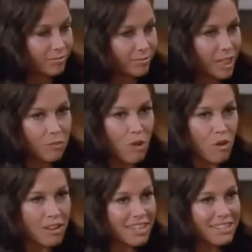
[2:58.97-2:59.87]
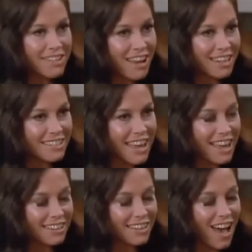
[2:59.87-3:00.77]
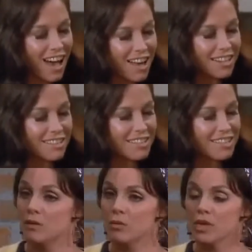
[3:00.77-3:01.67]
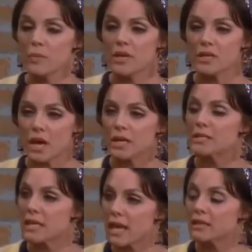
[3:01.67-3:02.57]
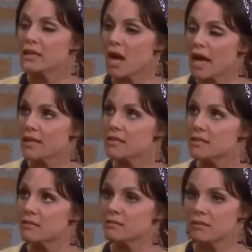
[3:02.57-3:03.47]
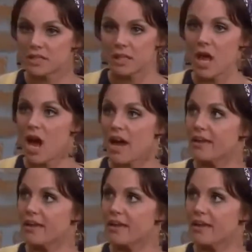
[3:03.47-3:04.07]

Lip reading: Rhoda, that's not exactly honest. do you mean, not exactly honest? It's a lie.